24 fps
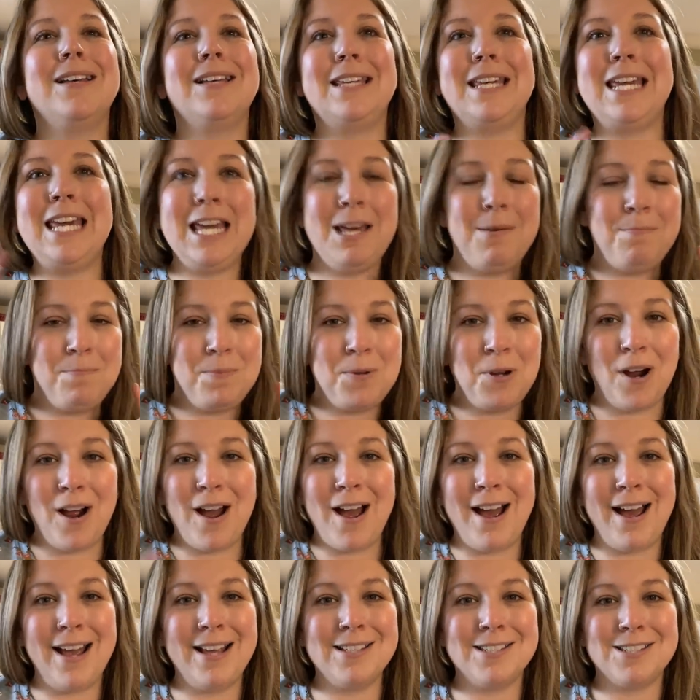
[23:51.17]
keep your
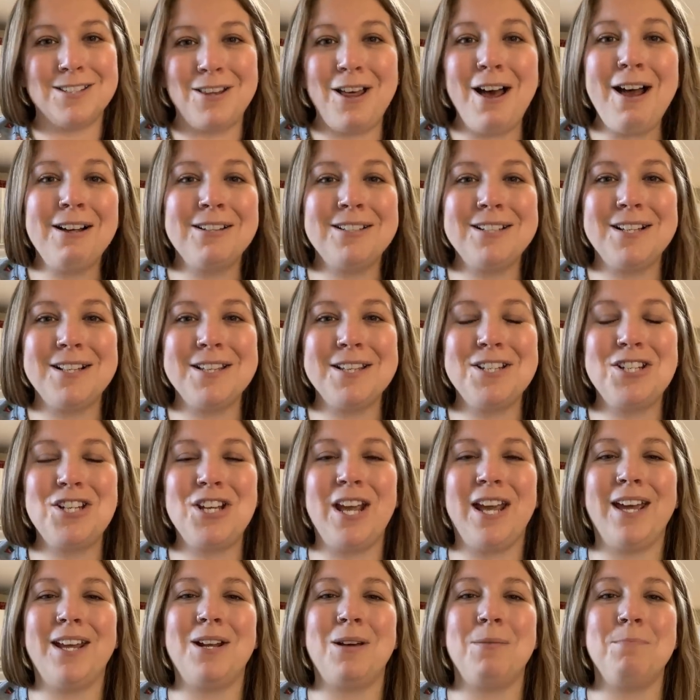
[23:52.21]
eyes locked on the
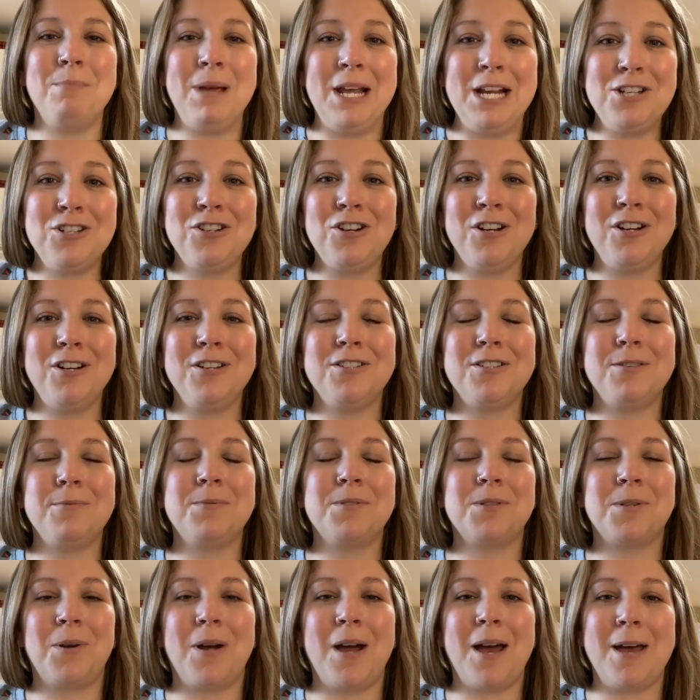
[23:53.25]
channel. Make sure you
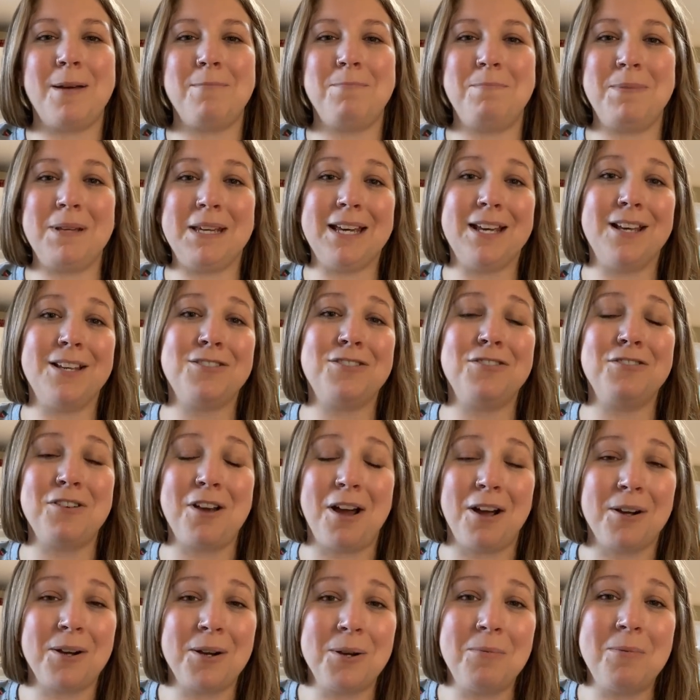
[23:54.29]
subscribe because you're
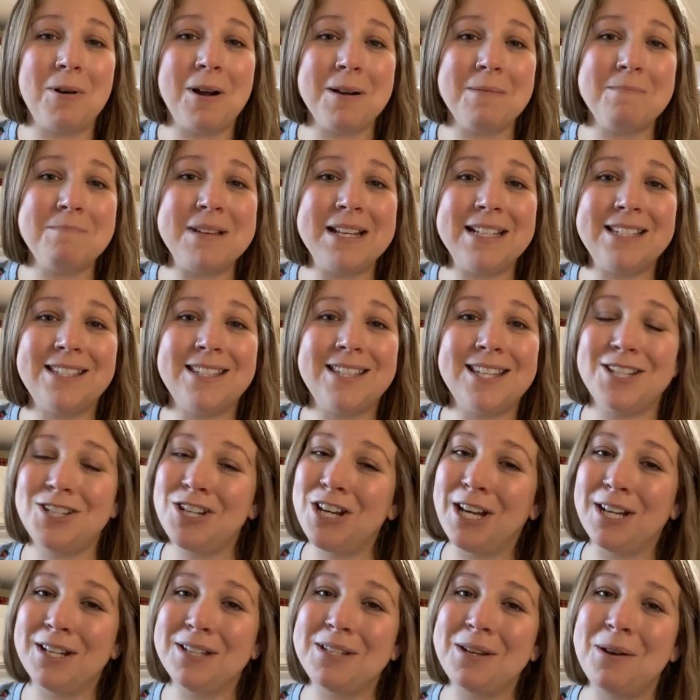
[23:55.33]
not going to want to miss the
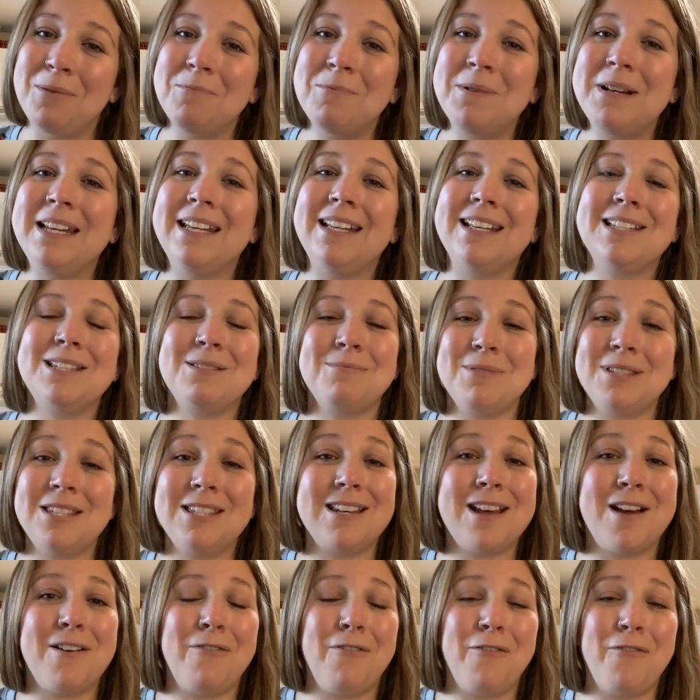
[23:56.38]
chance at winning some
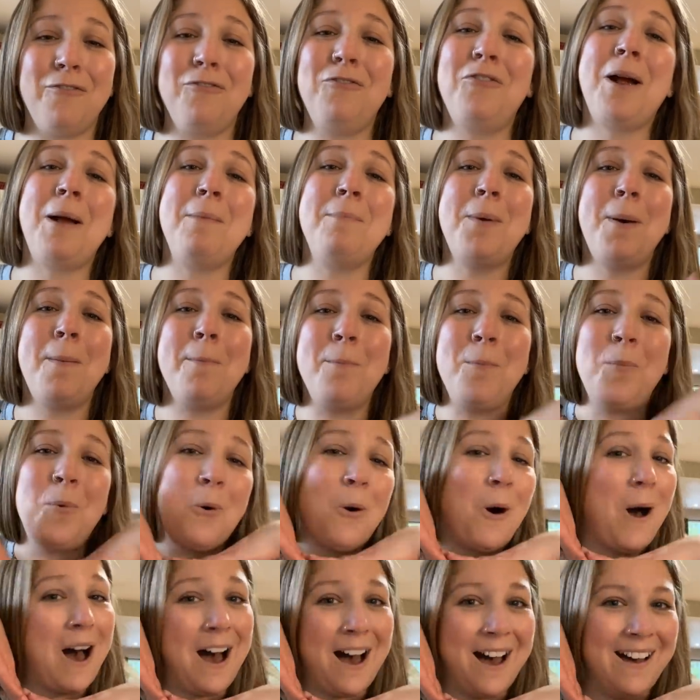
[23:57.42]
stuff from
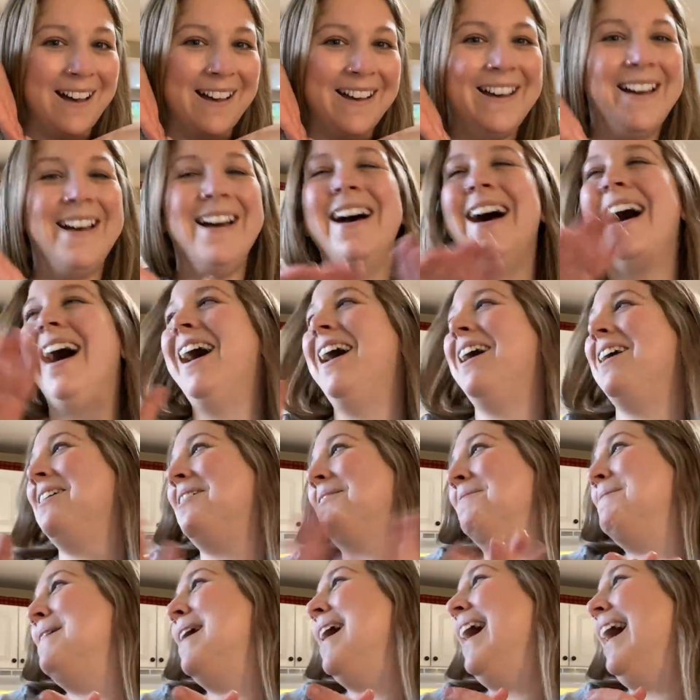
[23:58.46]
moi.
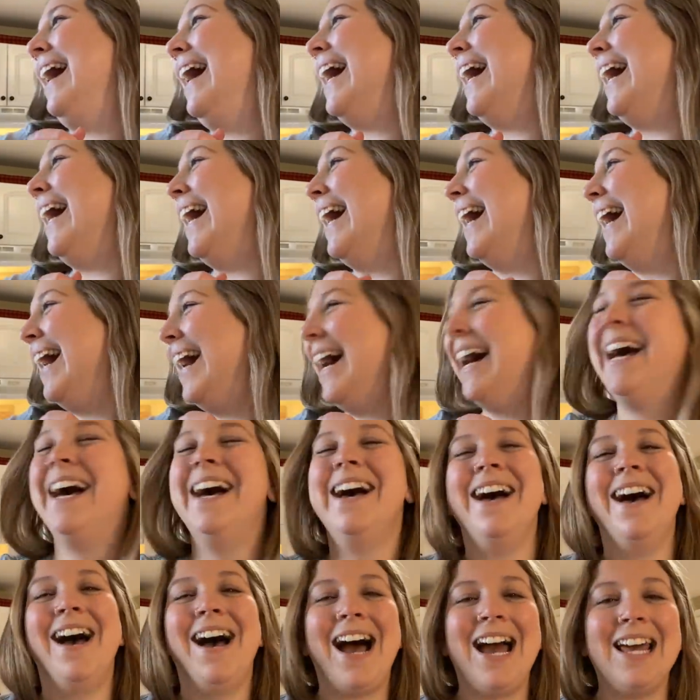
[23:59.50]

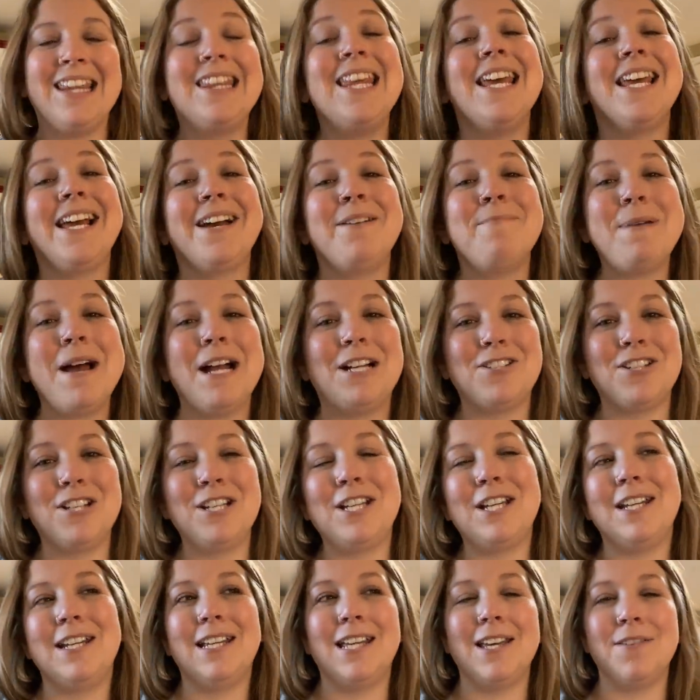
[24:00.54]
I think I'm actually
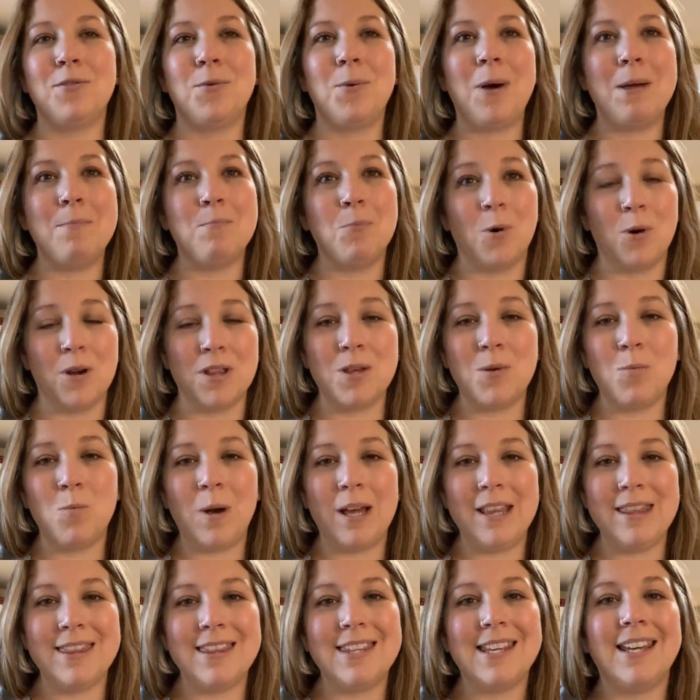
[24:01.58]
going to give away more than
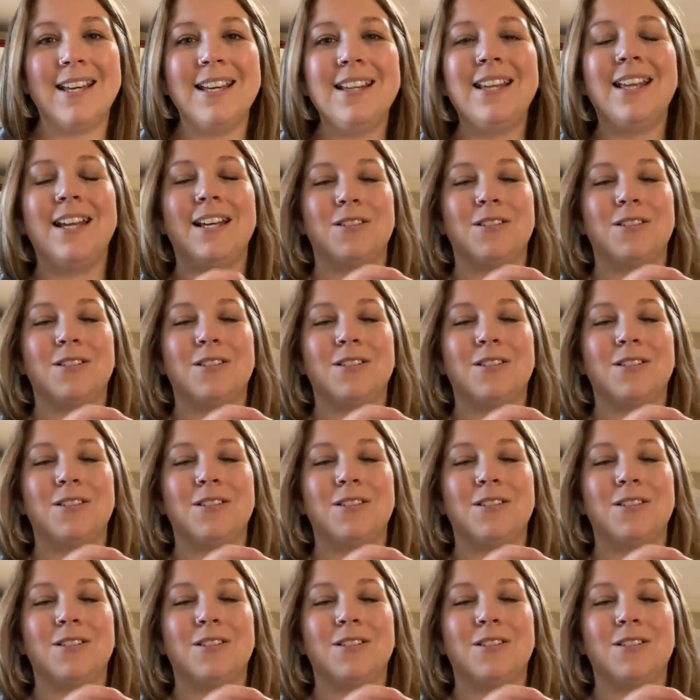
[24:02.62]
one thing,